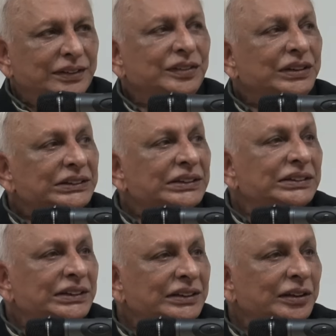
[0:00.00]
So this
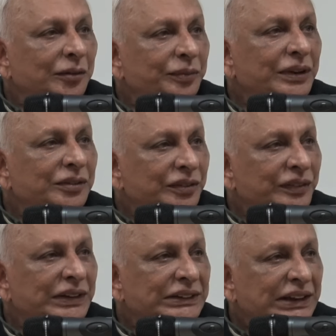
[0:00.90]
is the topic we
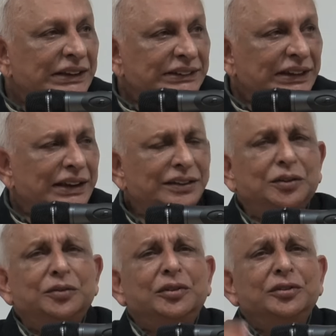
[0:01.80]
were discussing. I
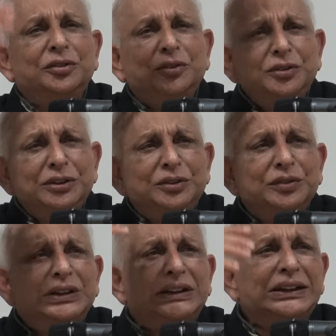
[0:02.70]
don't want to go
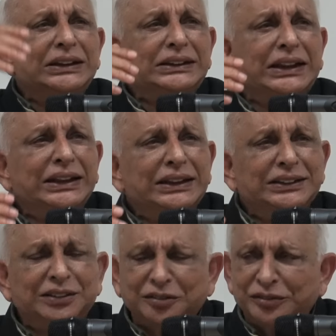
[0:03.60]
into the
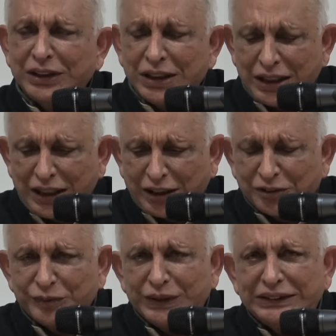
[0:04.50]
details of
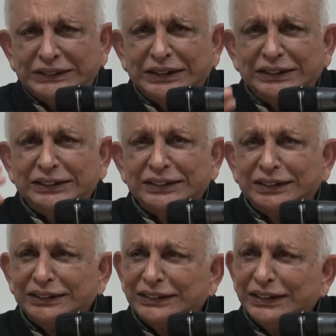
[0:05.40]
how many
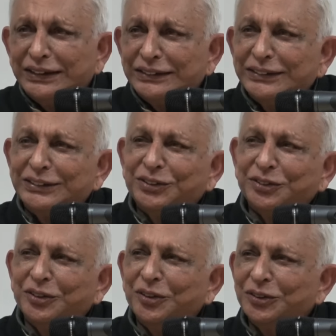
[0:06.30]
centers the energy
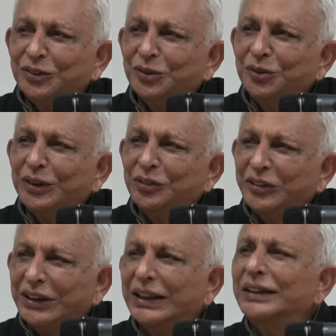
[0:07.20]
should go through
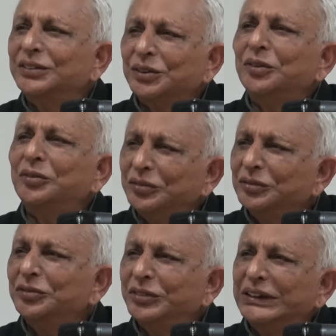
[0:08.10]
and where and so on.
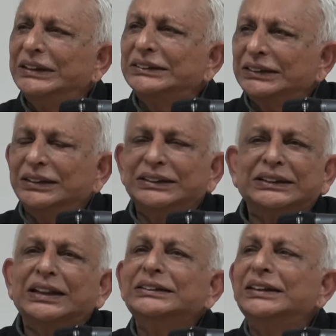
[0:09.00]
We
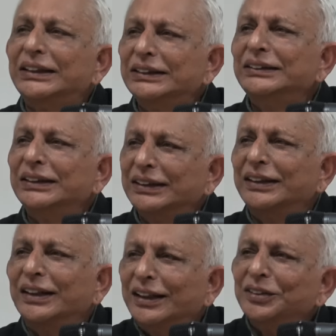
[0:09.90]
discuss that in the
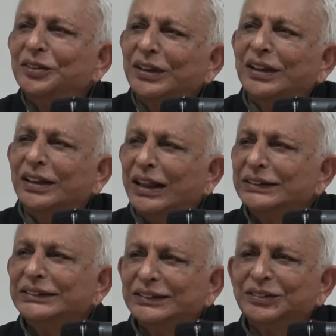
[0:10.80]
Kriya Yoga
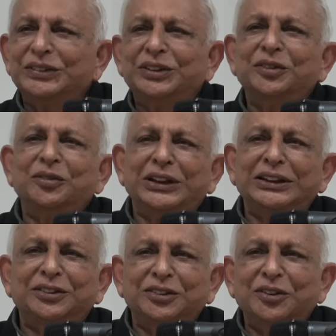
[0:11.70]
classes. We don't
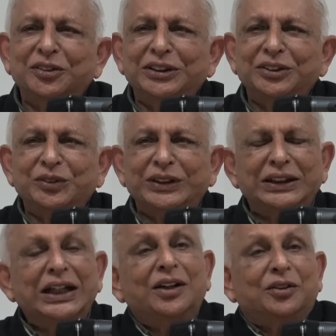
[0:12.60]
need to go into it
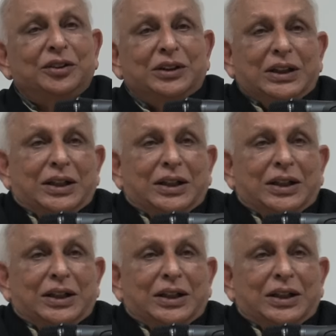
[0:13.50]
now.